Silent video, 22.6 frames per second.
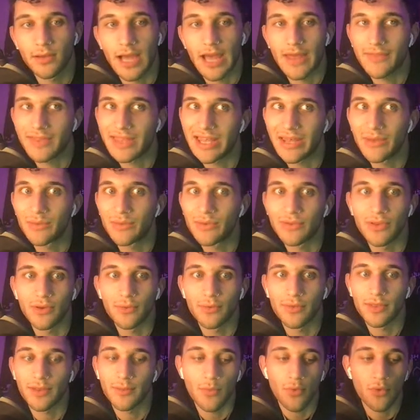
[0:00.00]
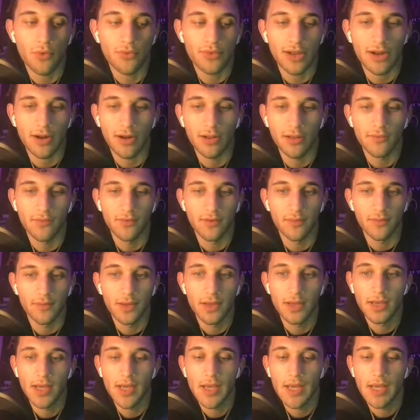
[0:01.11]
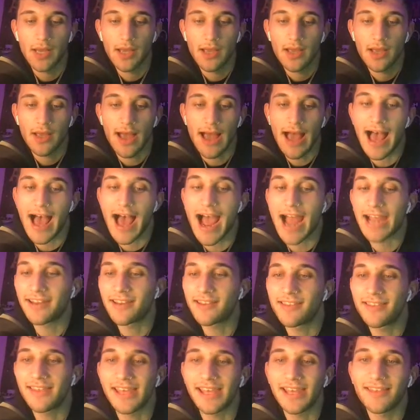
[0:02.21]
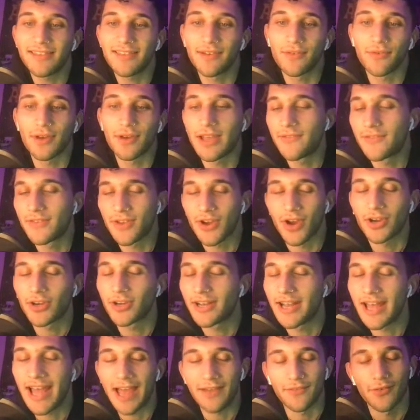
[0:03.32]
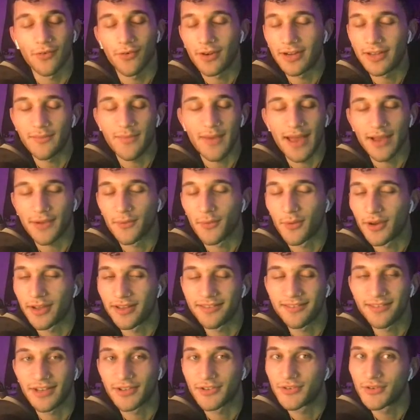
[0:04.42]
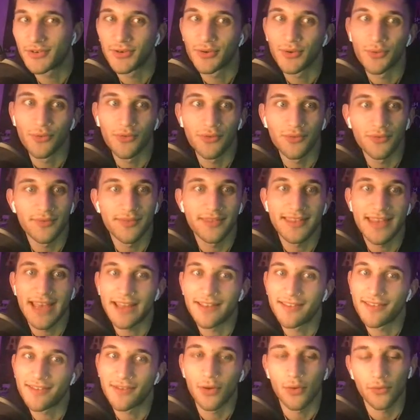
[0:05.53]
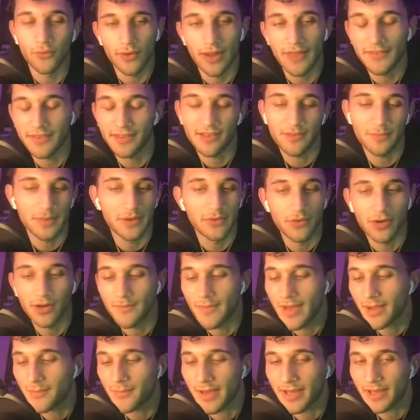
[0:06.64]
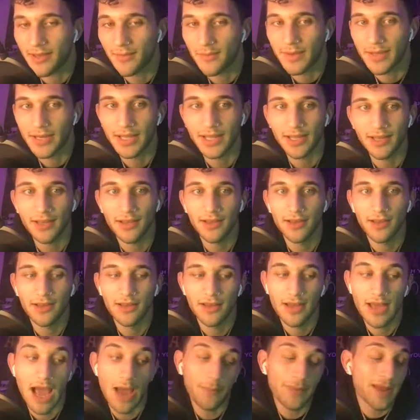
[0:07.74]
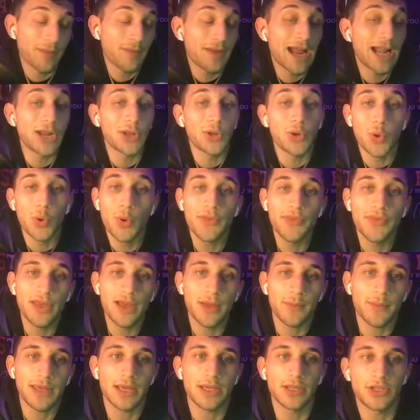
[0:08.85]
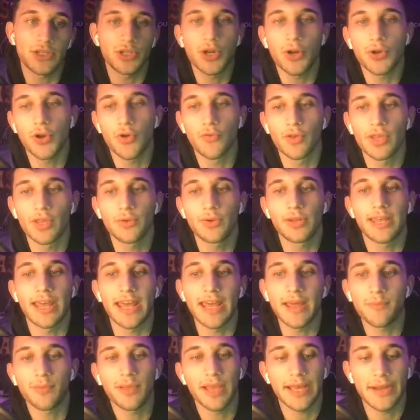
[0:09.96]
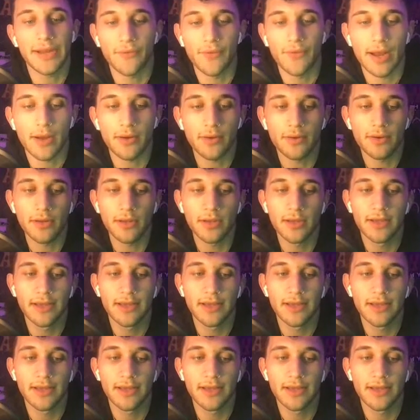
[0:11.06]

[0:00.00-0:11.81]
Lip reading: I think he was doing the most out of all of them. I just think the Ravens aren't going to have a running back one, a true set in stone. I think it's just be running back by committee. I mean, I'm kind of cool with it. I mean, because you don't know really who to game plan around.